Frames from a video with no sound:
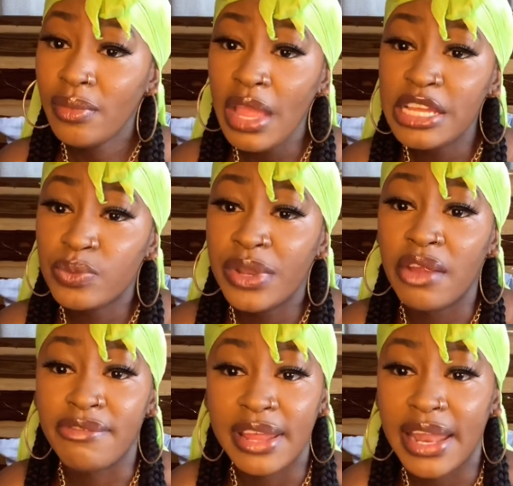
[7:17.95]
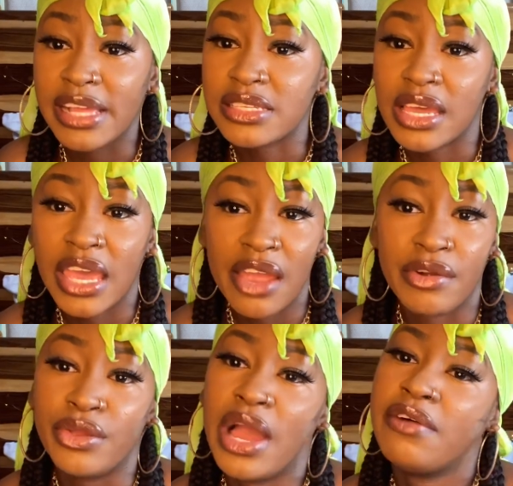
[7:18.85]
is when I realized, Akira,
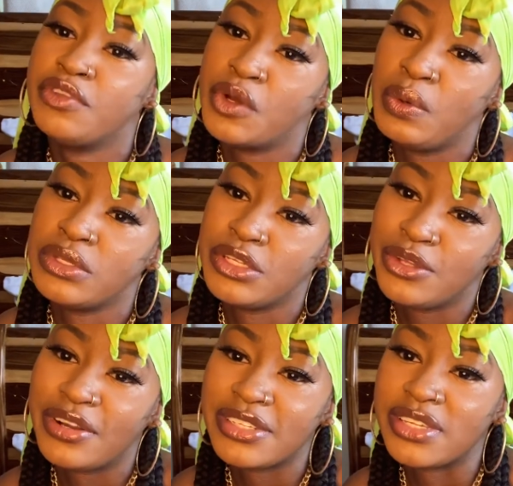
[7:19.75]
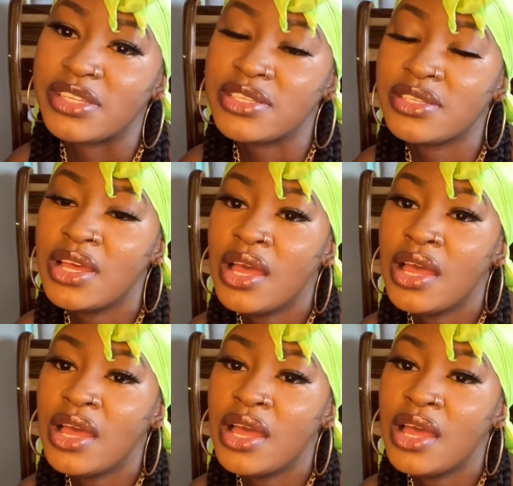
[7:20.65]
you have to go to the doctors.